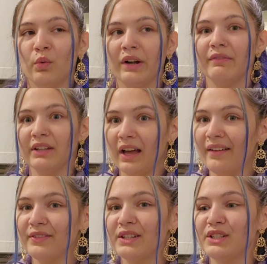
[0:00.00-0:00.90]
would have
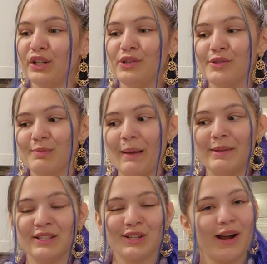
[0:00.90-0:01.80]
loved to use my
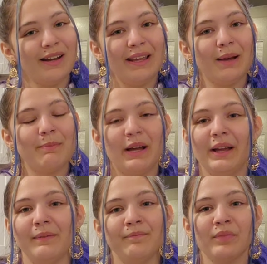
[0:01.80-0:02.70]
minced garlic,
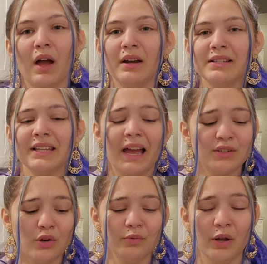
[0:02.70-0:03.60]
but honestly, I
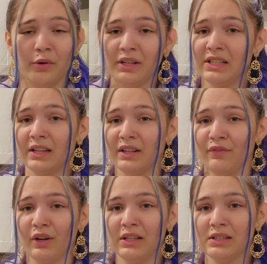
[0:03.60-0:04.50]
don't notice a
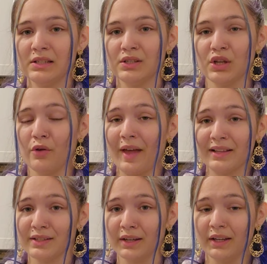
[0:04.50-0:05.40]
difference, so
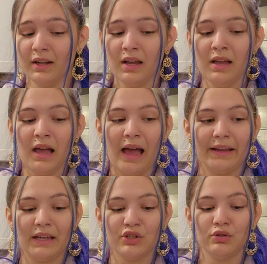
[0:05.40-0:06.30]
that's good. I
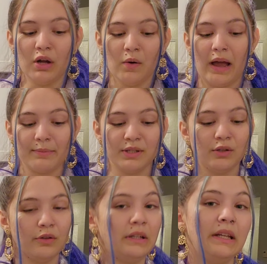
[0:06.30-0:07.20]
guess you don't
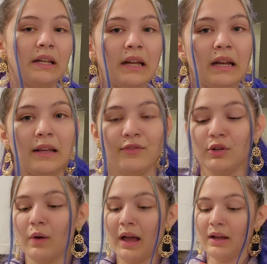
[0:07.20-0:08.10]
absolutely need it. If
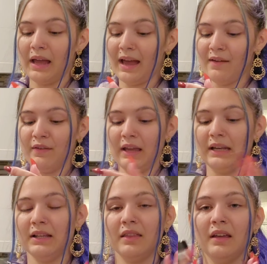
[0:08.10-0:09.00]
you have
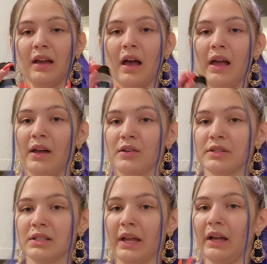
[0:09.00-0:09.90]
anything
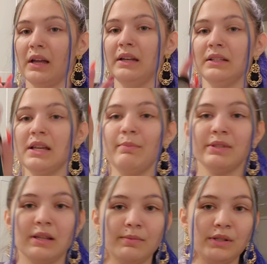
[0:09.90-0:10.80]
else, like any type of
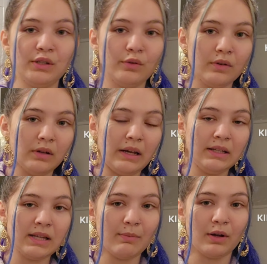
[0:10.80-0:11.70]
substitute,
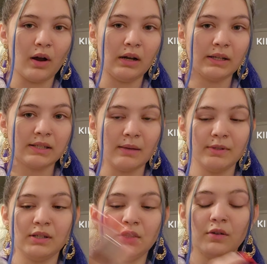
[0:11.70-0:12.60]
any type of garlic
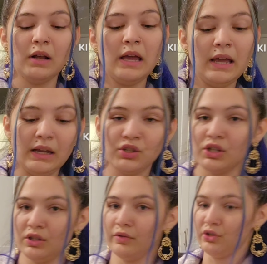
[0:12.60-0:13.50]
substitute, it
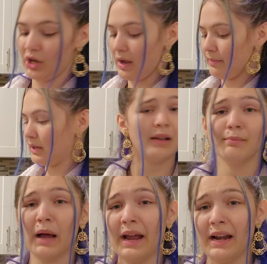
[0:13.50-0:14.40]
should do the job. Because
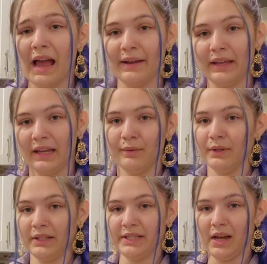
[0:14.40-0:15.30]
mine, I can't
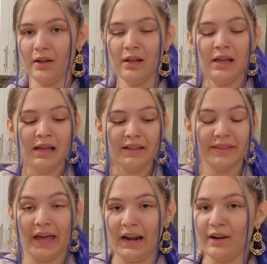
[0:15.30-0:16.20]
really tell
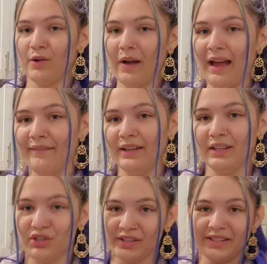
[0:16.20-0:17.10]
that I don't have it.
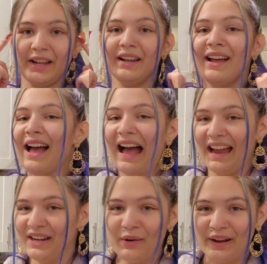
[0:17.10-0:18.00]
It's just that
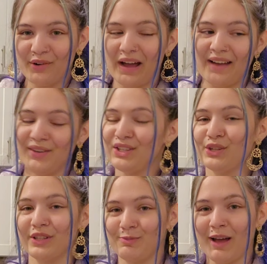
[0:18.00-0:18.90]
I know I don't have it,
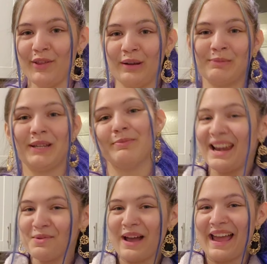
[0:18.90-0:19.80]
so it's bothering me.
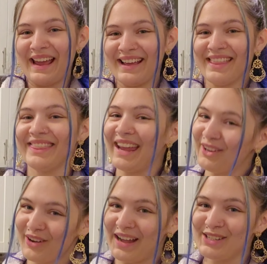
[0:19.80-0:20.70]
Anyway, thank
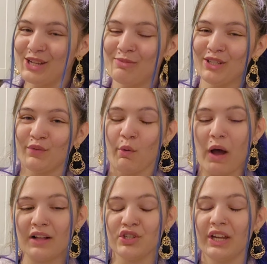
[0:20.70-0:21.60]
you guys so much for
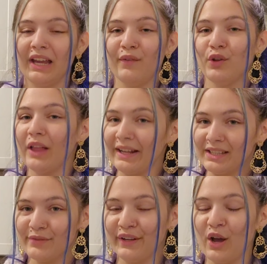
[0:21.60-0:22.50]
watching. If you like
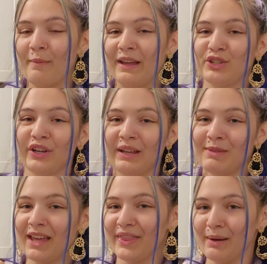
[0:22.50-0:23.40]
this video, make sure you give
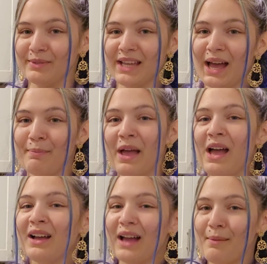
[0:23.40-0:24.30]
me a thumbs up.
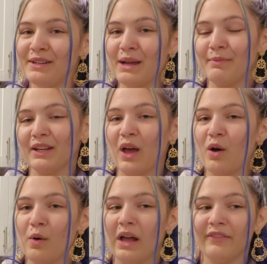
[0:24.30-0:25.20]
Comment down
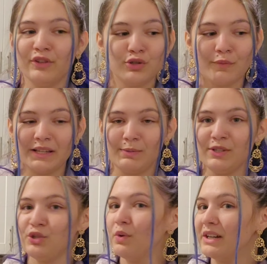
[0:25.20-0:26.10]
below future
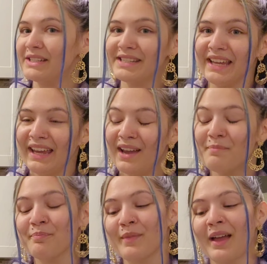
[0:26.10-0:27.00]
recipes you want to see,